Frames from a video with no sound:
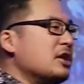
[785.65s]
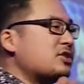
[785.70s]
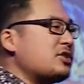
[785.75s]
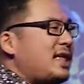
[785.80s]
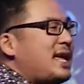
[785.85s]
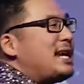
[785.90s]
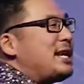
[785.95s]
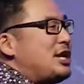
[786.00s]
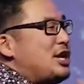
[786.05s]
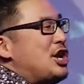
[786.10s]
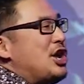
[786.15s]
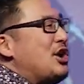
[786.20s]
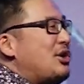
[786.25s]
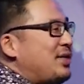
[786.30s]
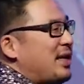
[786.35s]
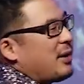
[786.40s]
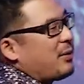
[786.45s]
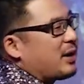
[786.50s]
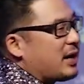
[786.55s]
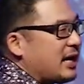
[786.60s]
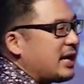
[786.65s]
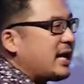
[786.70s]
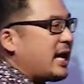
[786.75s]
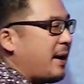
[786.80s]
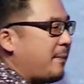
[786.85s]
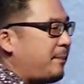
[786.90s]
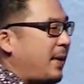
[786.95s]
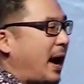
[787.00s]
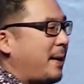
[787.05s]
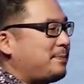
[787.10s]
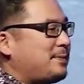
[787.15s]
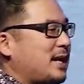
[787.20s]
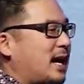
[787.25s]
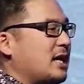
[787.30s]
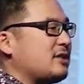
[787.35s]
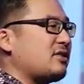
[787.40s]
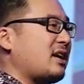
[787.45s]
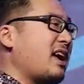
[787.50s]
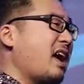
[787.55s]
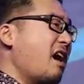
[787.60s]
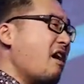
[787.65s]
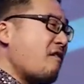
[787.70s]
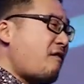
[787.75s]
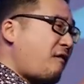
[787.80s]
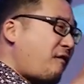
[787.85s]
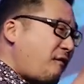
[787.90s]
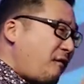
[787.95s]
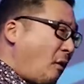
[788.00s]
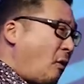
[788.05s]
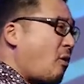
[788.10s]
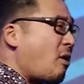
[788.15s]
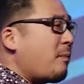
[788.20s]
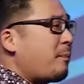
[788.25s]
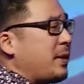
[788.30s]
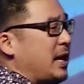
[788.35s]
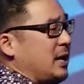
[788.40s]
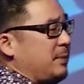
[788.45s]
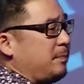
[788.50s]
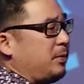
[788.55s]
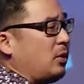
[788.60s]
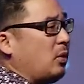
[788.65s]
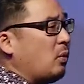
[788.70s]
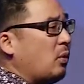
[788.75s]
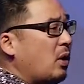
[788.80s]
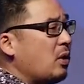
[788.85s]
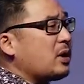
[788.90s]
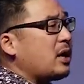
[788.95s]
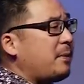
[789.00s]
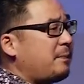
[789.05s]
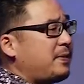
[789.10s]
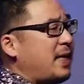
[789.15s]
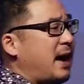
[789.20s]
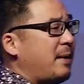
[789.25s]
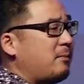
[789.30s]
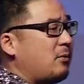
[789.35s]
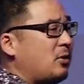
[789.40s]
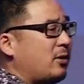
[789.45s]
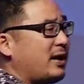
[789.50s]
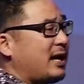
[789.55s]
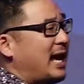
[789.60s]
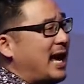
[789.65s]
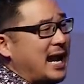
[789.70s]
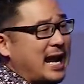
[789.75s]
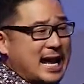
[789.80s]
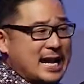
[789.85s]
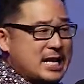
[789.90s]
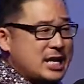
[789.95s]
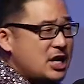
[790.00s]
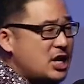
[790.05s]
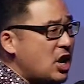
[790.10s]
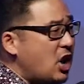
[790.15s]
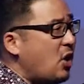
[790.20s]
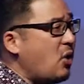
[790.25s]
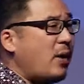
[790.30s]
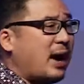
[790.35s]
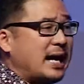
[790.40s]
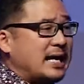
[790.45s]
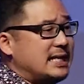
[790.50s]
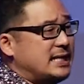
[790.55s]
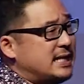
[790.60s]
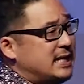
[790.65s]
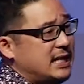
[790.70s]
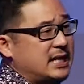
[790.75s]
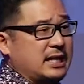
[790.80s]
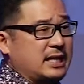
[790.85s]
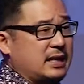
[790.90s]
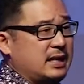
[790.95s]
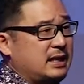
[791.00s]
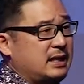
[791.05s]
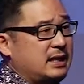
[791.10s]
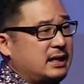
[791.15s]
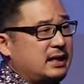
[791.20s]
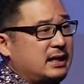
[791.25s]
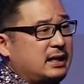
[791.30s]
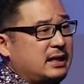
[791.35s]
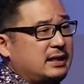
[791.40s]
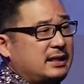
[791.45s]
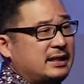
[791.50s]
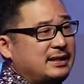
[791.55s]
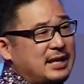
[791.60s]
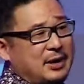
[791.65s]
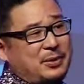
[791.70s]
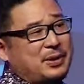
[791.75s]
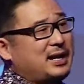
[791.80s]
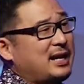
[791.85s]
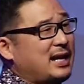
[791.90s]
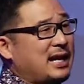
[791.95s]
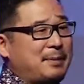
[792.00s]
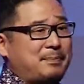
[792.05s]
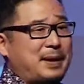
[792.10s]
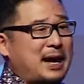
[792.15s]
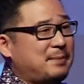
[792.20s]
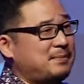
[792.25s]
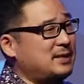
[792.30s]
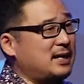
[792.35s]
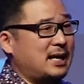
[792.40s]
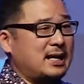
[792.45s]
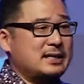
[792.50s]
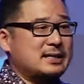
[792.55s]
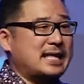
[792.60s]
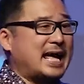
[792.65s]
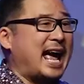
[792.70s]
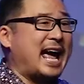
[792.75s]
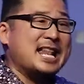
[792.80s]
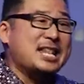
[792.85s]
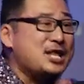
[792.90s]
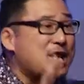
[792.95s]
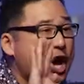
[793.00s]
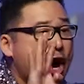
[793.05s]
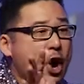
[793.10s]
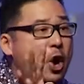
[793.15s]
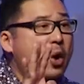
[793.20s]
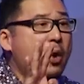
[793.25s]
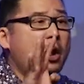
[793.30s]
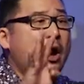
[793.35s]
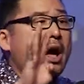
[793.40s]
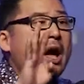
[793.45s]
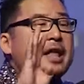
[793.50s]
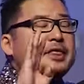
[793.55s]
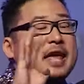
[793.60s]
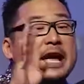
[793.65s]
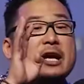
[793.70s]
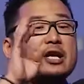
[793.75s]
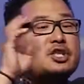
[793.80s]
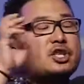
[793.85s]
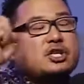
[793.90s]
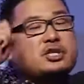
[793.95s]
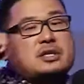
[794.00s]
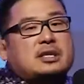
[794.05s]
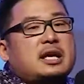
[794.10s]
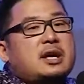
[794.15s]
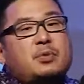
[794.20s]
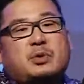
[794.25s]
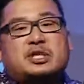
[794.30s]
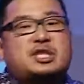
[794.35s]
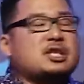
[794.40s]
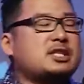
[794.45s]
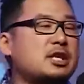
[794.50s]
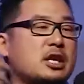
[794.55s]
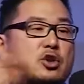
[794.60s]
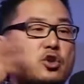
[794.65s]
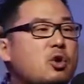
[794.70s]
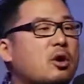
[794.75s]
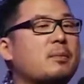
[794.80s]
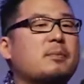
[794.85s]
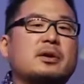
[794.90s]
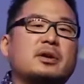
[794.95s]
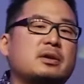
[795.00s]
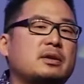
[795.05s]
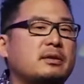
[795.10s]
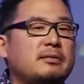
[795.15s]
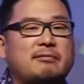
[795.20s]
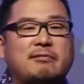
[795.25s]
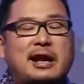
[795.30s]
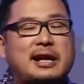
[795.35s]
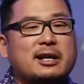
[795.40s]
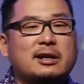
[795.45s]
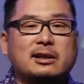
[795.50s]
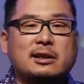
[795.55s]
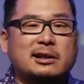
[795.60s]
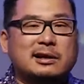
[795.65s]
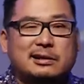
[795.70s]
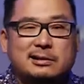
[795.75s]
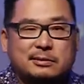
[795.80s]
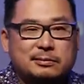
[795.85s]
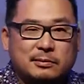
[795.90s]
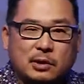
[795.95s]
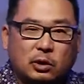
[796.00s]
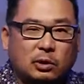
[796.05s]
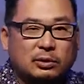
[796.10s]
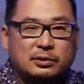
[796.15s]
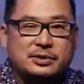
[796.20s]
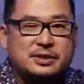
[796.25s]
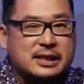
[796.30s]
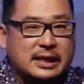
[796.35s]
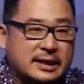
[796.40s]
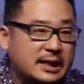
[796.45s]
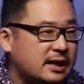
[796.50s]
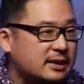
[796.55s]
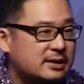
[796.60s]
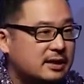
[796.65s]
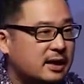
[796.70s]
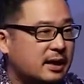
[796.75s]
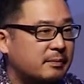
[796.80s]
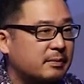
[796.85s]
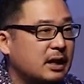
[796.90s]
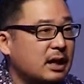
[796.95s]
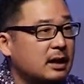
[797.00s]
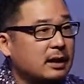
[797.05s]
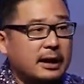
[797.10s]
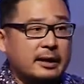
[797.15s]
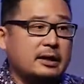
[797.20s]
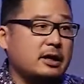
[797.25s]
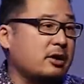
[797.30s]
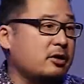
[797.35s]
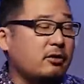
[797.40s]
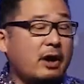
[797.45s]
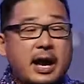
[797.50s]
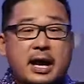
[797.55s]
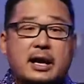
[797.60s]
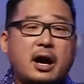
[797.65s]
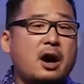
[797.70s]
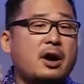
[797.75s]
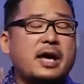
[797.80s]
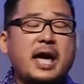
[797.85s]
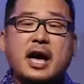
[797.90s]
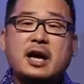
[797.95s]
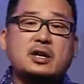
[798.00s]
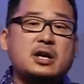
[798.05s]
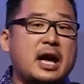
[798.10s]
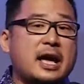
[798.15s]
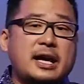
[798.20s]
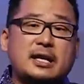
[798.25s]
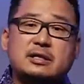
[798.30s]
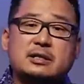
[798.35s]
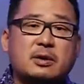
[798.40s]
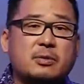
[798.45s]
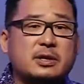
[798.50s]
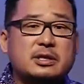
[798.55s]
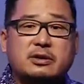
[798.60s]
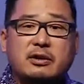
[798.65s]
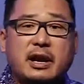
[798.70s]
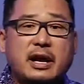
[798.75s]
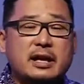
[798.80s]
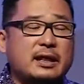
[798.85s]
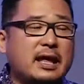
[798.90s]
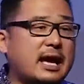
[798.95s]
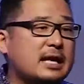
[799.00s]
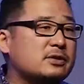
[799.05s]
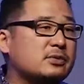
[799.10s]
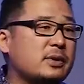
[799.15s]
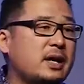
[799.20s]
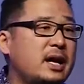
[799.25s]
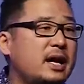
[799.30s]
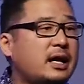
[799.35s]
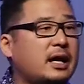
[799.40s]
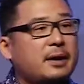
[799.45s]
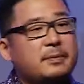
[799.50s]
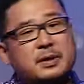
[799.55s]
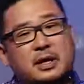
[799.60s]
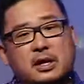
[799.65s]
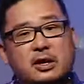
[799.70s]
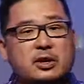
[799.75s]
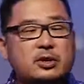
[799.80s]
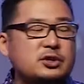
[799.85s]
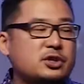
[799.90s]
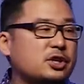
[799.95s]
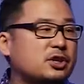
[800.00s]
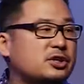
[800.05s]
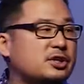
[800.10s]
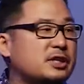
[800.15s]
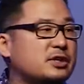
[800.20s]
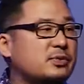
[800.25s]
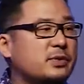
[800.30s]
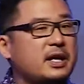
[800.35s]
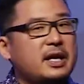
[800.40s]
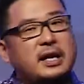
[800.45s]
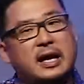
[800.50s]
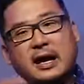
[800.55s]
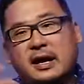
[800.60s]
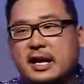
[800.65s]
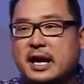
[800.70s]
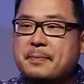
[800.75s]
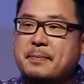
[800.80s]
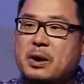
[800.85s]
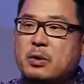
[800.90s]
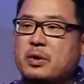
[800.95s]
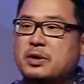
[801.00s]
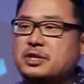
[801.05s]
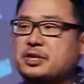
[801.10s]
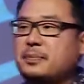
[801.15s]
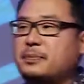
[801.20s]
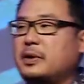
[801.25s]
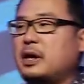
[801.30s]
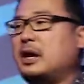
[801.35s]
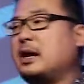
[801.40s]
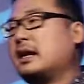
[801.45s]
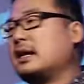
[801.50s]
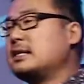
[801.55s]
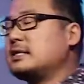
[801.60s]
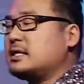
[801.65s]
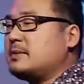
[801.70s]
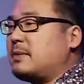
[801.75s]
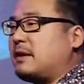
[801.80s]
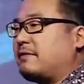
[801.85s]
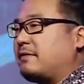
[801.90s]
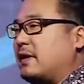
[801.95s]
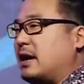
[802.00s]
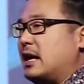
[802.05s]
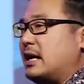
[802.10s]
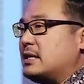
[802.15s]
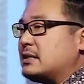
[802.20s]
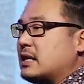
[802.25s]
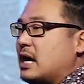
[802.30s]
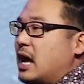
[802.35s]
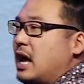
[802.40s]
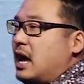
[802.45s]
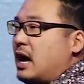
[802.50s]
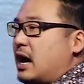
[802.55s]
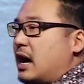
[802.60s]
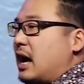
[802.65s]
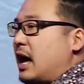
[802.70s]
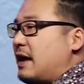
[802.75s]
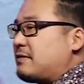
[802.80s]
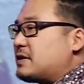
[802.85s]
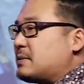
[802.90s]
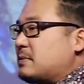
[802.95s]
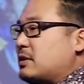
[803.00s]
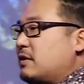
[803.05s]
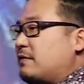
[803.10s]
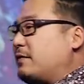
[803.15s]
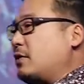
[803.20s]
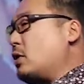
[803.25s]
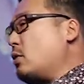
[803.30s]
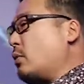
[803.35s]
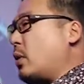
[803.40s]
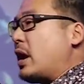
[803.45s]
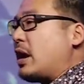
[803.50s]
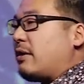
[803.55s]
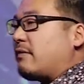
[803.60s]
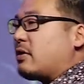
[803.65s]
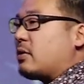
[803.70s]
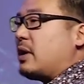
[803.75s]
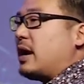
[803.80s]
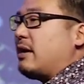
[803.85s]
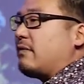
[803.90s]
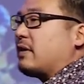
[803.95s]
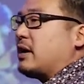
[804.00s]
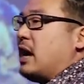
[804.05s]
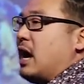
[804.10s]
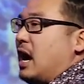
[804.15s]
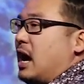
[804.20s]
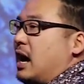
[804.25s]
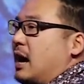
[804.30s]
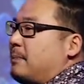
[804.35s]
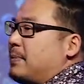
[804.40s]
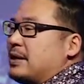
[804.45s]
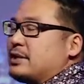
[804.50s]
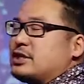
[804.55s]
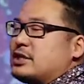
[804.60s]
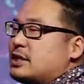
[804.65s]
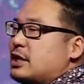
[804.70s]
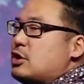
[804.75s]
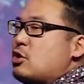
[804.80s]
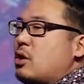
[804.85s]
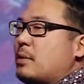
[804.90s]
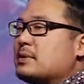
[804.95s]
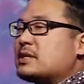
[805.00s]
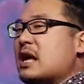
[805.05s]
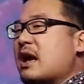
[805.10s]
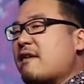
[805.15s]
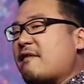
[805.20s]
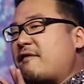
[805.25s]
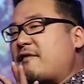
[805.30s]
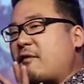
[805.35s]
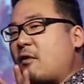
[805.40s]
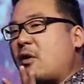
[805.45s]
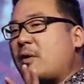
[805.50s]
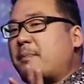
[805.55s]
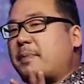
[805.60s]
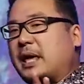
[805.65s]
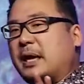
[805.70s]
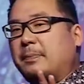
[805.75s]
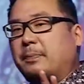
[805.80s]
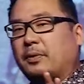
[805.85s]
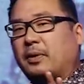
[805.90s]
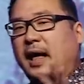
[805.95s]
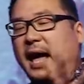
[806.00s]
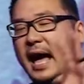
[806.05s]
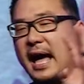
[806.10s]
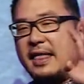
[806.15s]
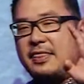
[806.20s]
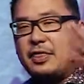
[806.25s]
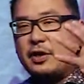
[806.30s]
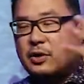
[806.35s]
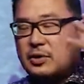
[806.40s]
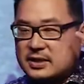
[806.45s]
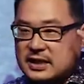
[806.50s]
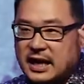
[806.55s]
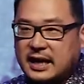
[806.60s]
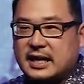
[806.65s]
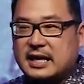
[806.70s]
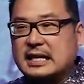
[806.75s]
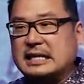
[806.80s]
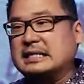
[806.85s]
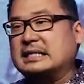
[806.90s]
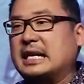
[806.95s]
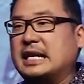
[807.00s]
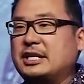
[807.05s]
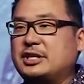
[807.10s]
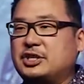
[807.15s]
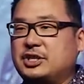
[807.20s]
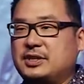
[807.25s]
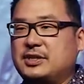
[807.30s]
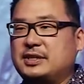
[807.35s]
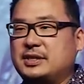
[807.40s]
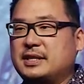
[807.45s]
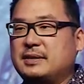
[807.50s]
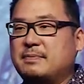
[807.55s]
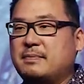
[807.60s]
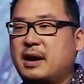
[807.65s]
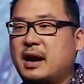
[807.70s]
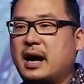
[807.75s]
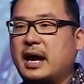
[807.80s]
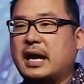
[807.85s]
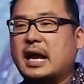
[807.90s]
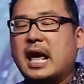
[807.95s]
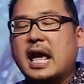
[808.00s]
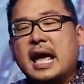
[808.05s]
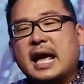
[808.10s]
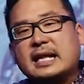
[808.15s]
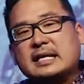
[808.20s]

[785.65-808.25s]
So they knew they were going to get baptized, right? 4 people woke up that morning and had no idea that they were going to get baptized. It was just a normal, regular, old Sunday to them. Like, great, oh yeah, Easter was great last week. I'm going to go to church this week. I'm going to get my worship on. I'm going to see my friends, have some good food, whatever. But it's just a normal, 4 people had those kind of intentions in mind.